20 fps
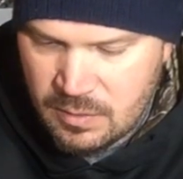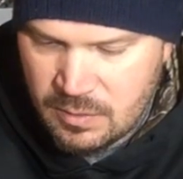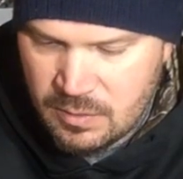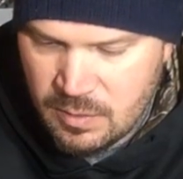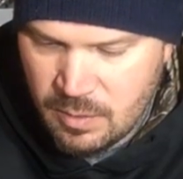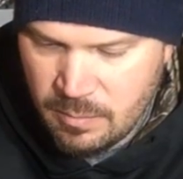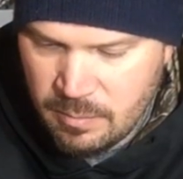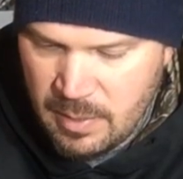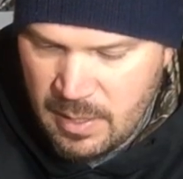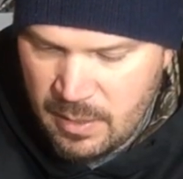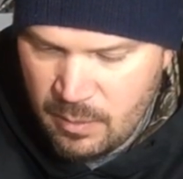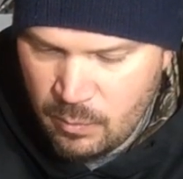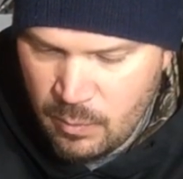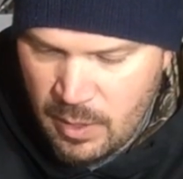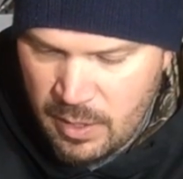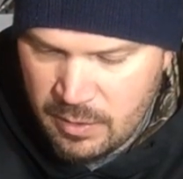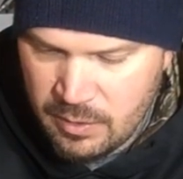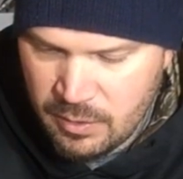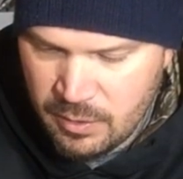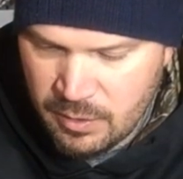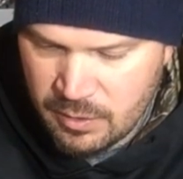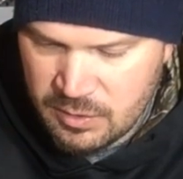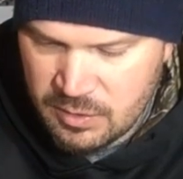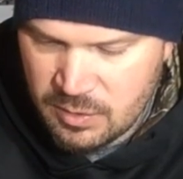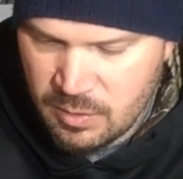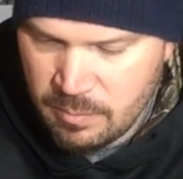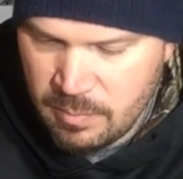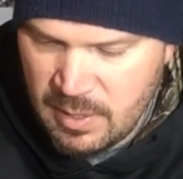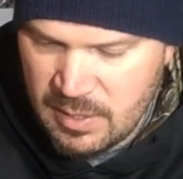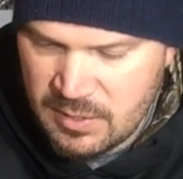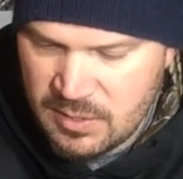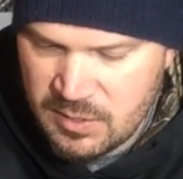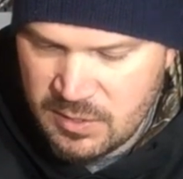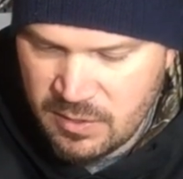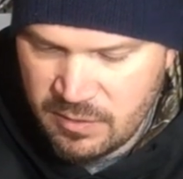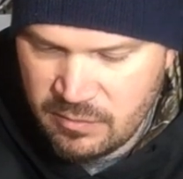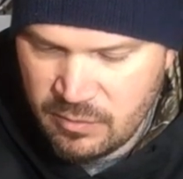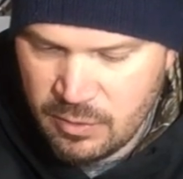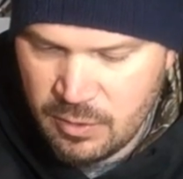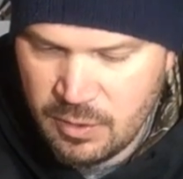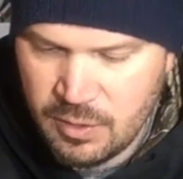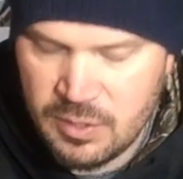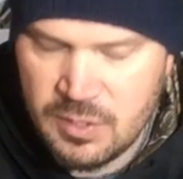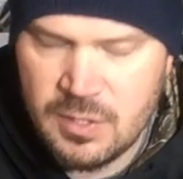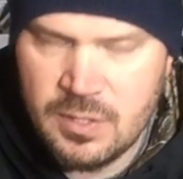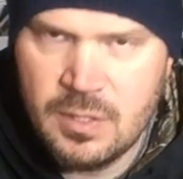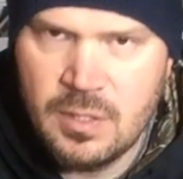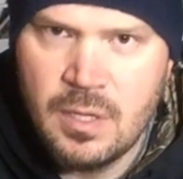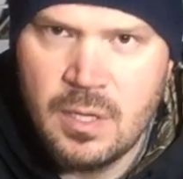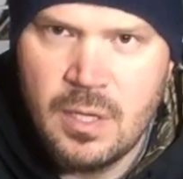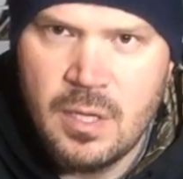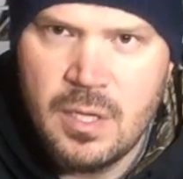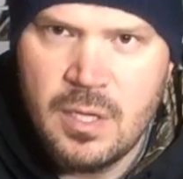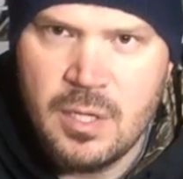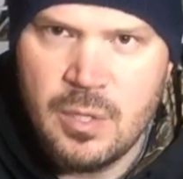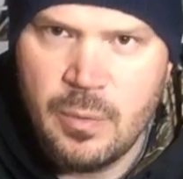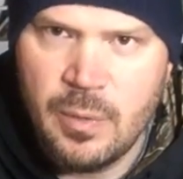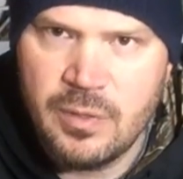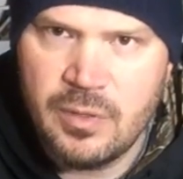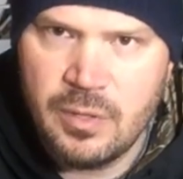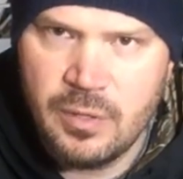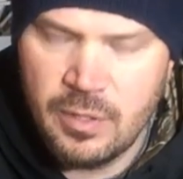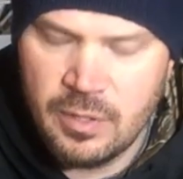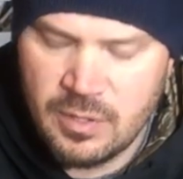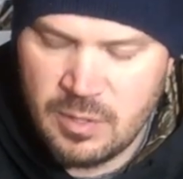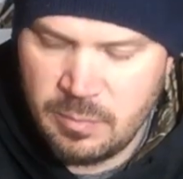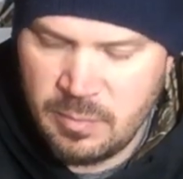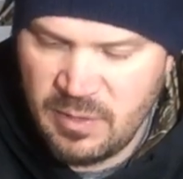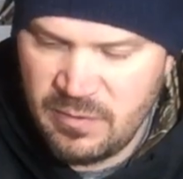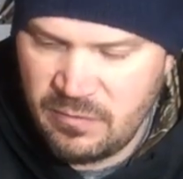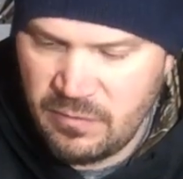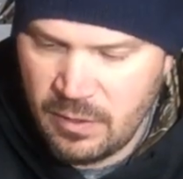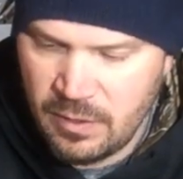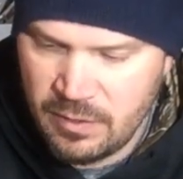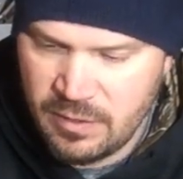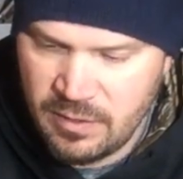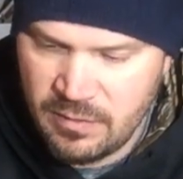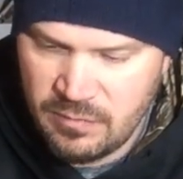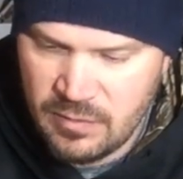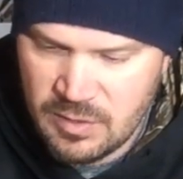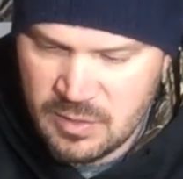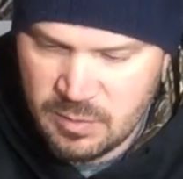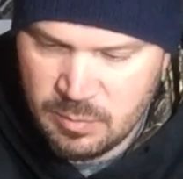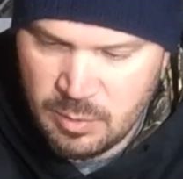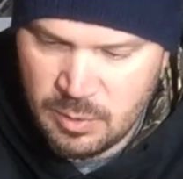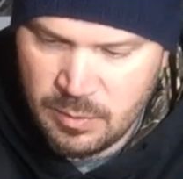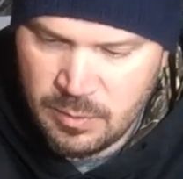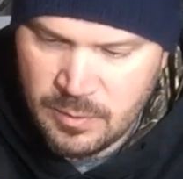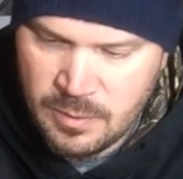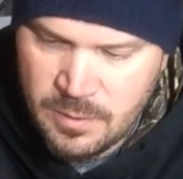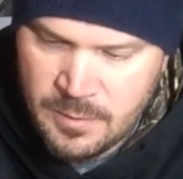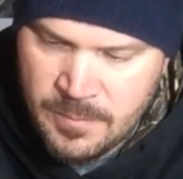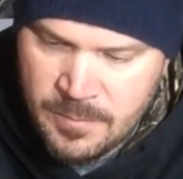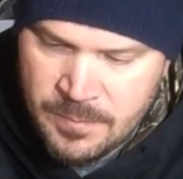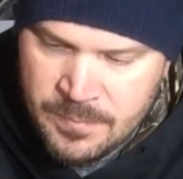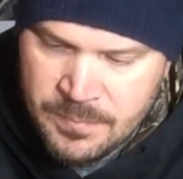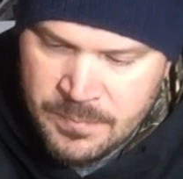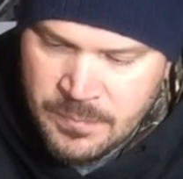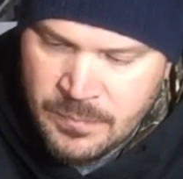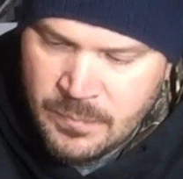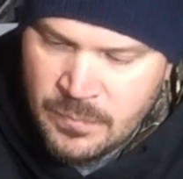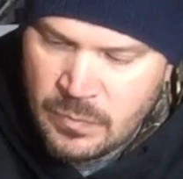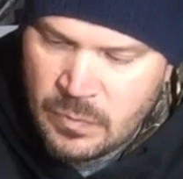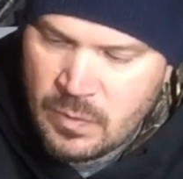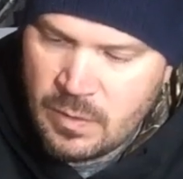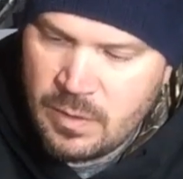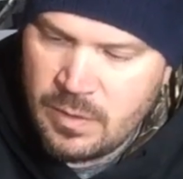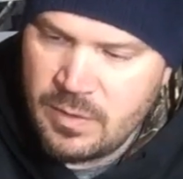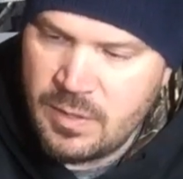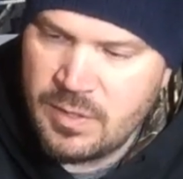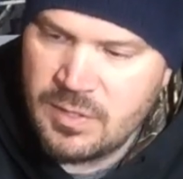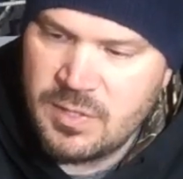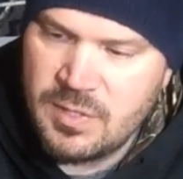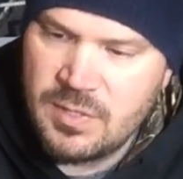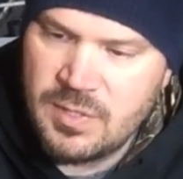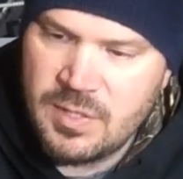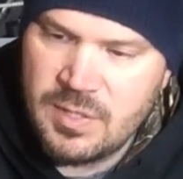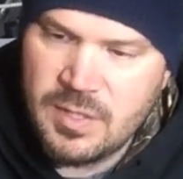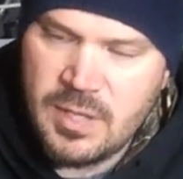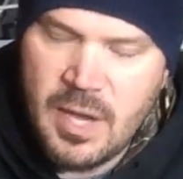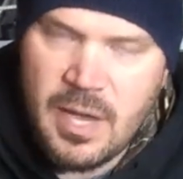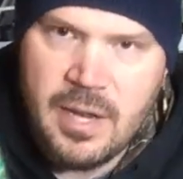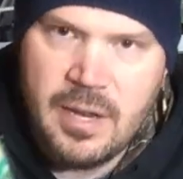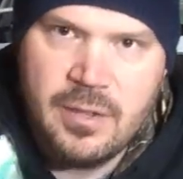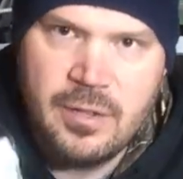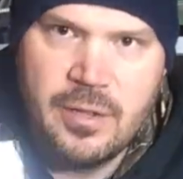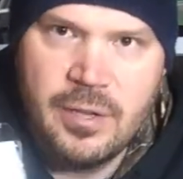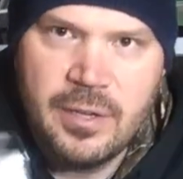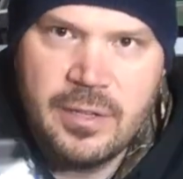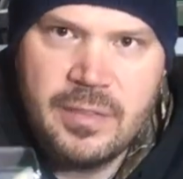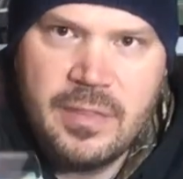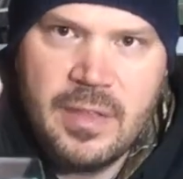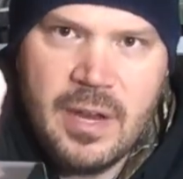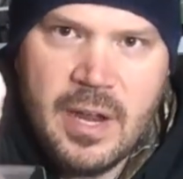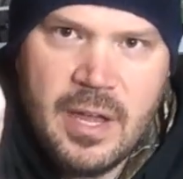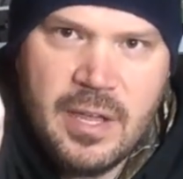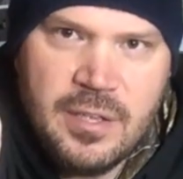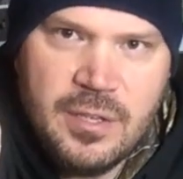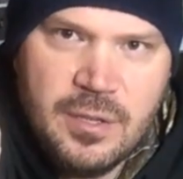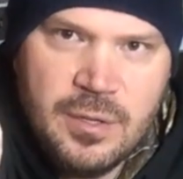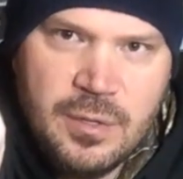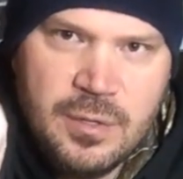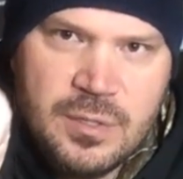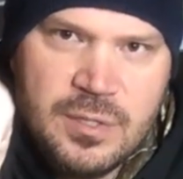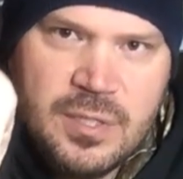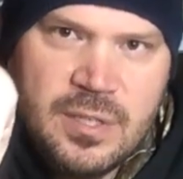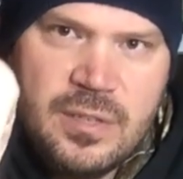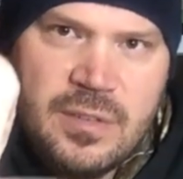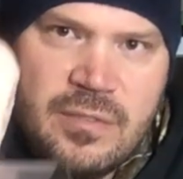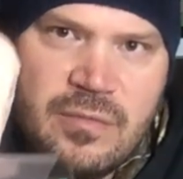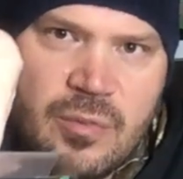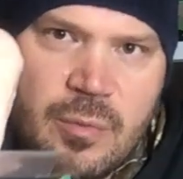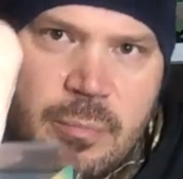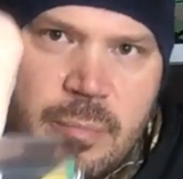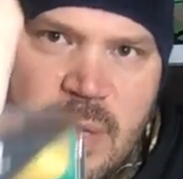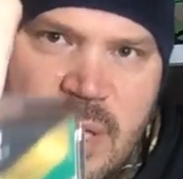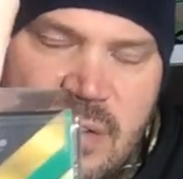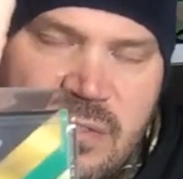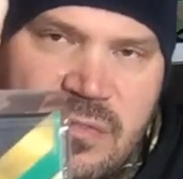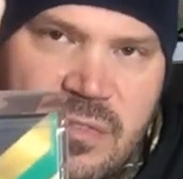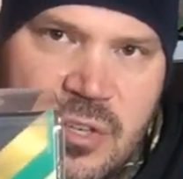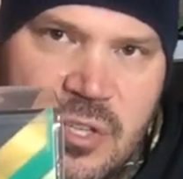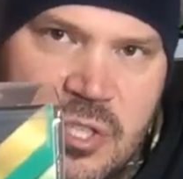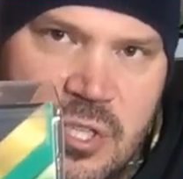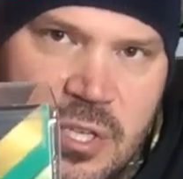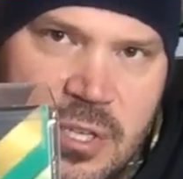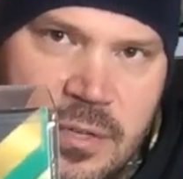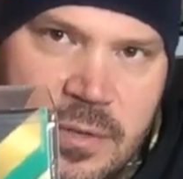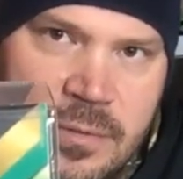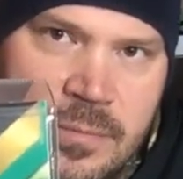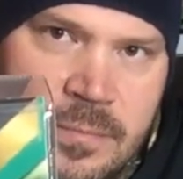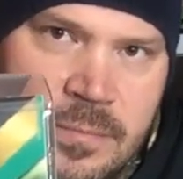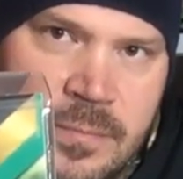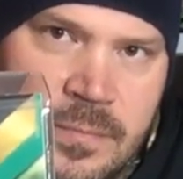Don't buy red hooks, don't buy silver hooks. You want the hook to be fairly invisible. This is the kind of hook that I use for bead fishing.